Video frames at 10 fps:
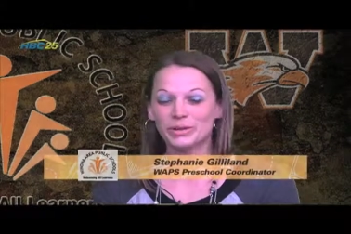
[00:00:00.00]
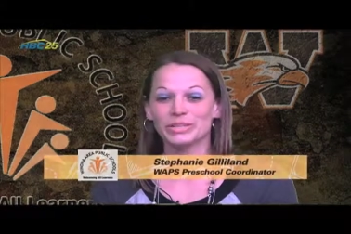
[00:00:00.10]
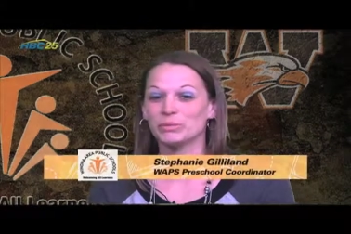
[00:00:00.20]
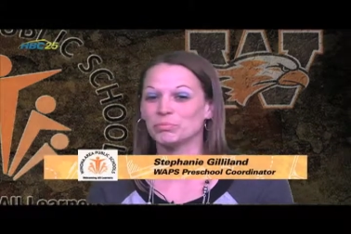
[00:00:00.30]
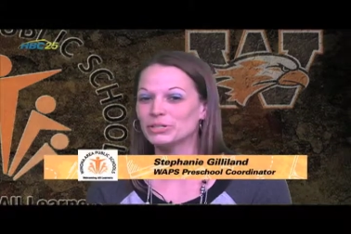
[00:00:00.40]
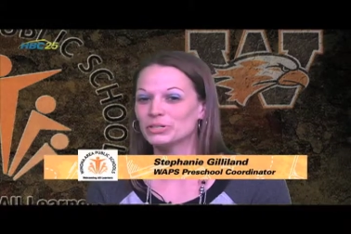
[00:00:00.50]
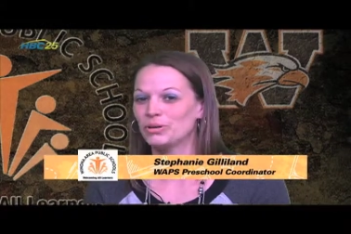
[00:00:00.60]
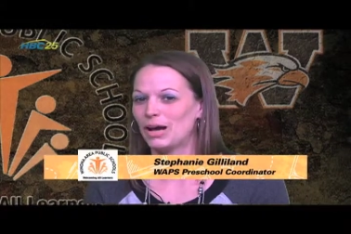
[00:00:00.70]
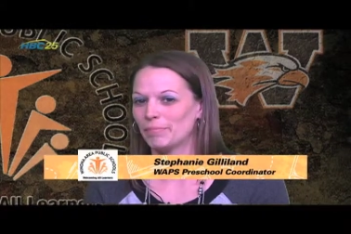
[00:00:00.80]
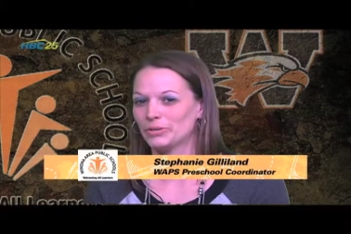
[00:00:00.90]
it's a
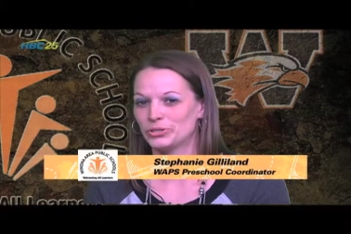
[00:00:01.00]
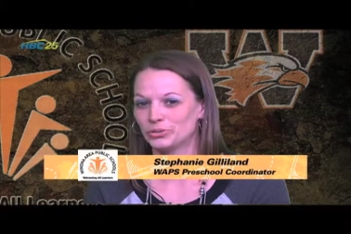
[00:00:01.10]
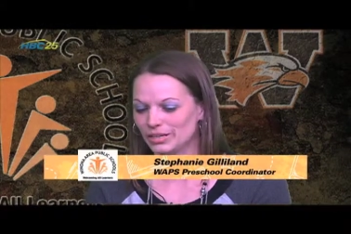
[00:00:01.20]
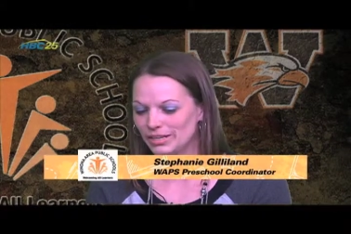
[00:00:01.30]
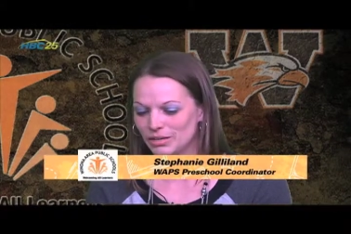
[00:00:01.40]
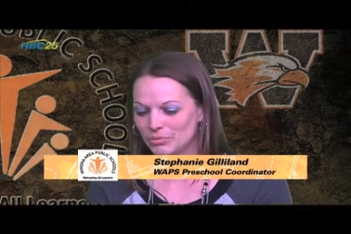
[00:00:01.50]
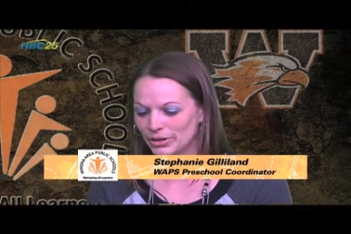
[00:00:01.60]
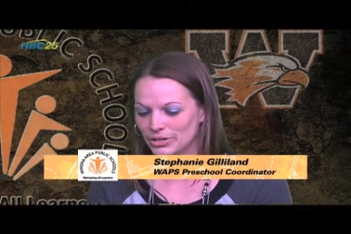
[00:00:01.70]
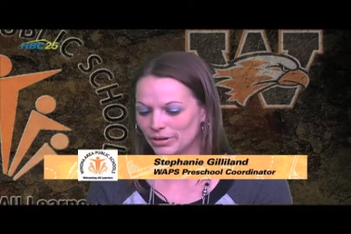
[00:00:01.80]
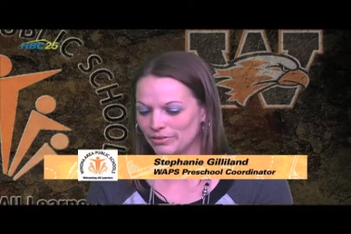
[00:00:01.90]
preschool opportunity
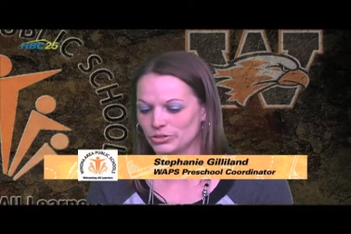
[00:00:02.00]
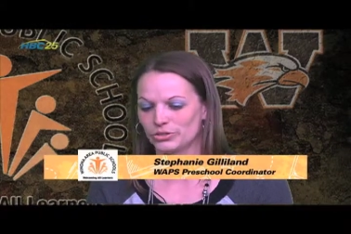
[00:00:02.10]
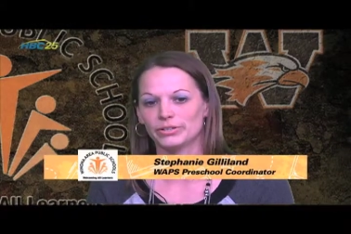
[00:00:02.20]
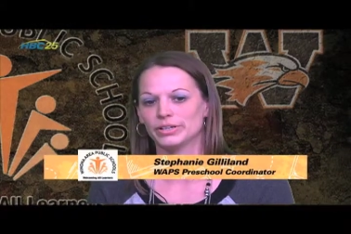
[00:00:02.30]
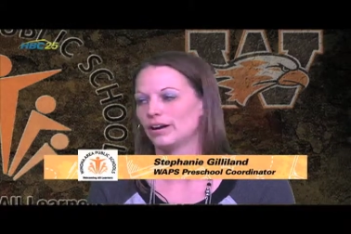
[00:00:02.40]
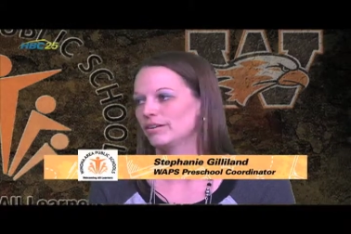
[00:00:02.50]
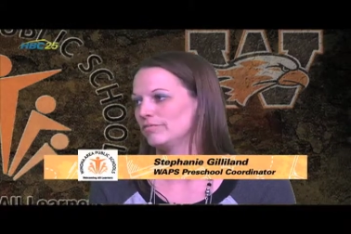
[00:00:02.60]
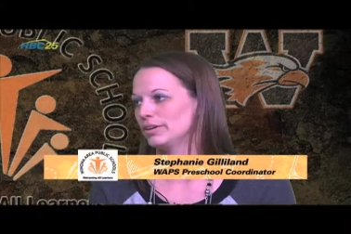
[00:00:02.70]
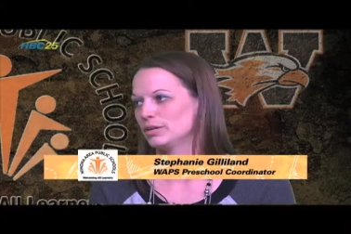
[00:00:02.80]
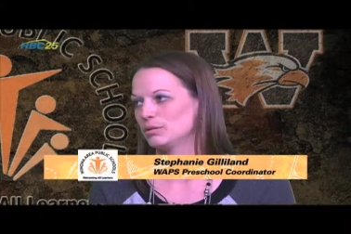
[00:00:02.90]
where you have children of
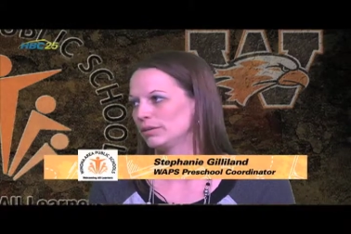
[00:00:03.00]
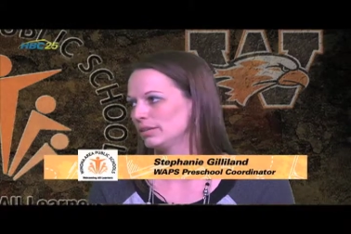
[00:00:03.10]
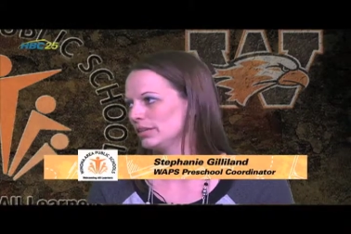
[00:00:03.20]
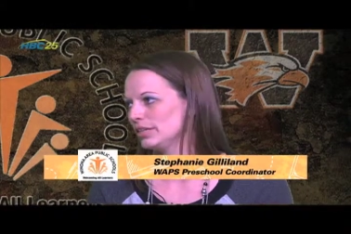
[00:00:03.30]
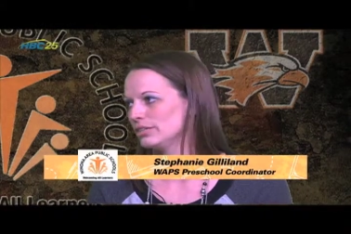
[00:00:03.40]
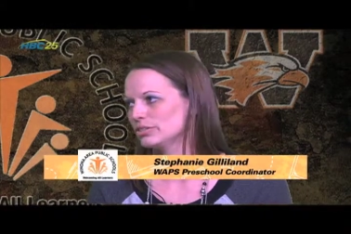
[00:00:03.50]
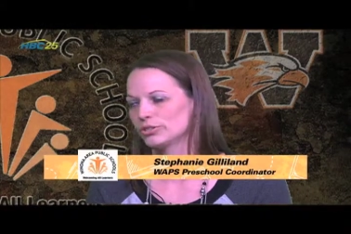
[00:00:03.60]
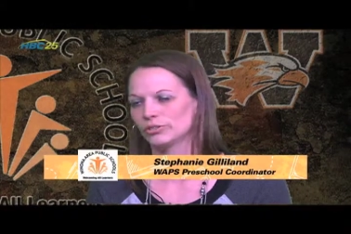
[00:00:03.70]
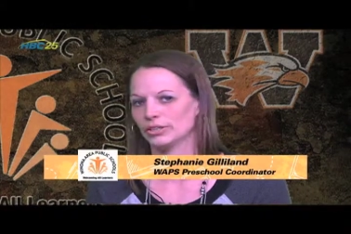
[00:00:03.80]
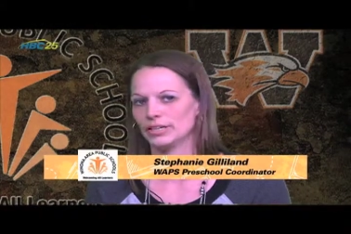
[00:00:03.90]
varied
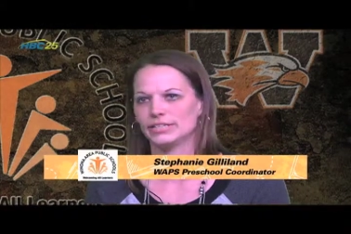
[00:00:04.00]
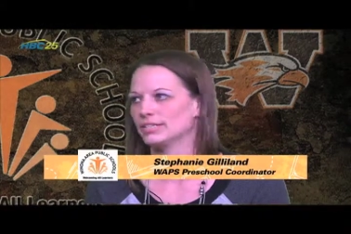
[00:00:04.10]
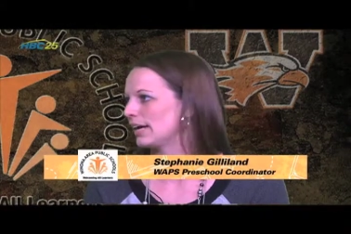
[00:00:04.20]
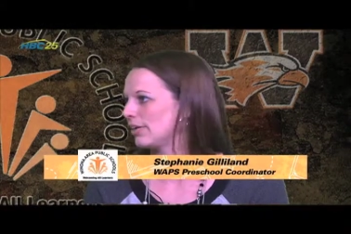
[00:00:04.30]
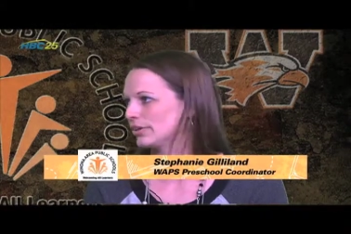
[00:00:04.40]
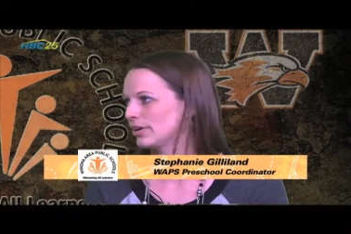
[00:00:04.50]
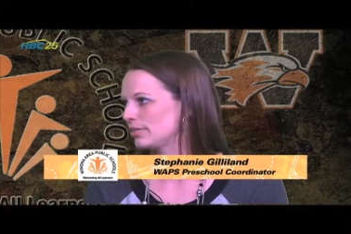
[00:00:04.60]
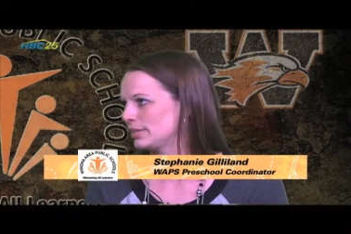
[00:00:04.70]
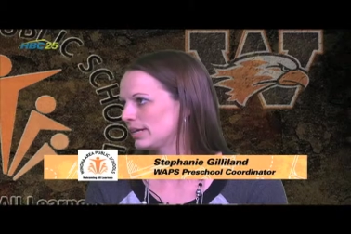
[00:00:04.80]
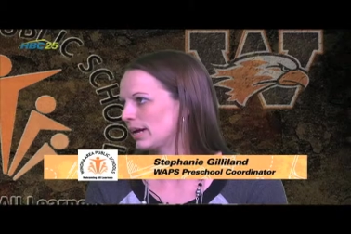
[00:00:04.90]
abilities learning together all
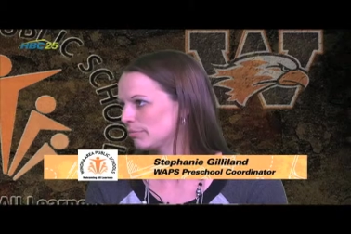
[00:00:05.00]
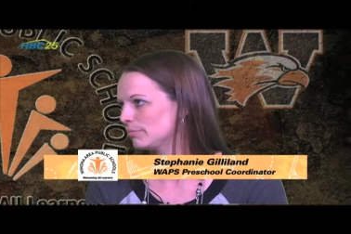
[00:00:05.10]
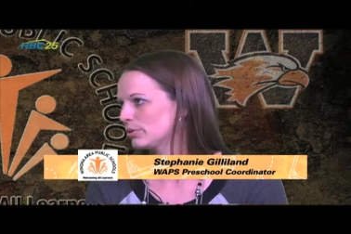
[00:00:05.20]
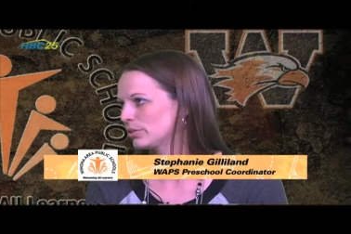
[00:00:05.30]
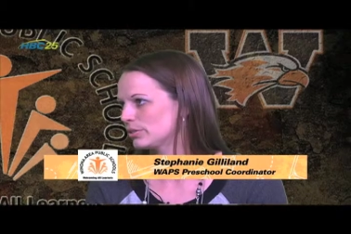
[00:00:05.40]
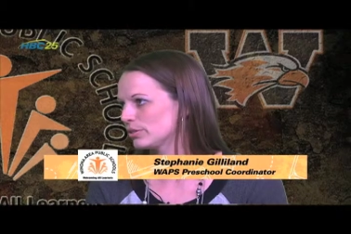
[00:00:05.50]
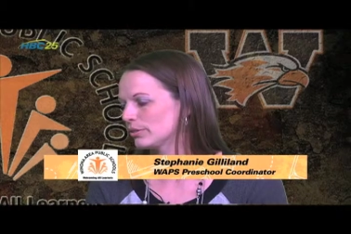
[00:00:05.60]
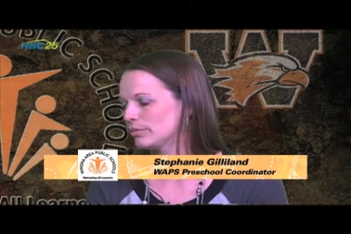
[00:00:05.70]
mm -hmm. the mm-hmm. time. Mm -hmm. So mm-hmm.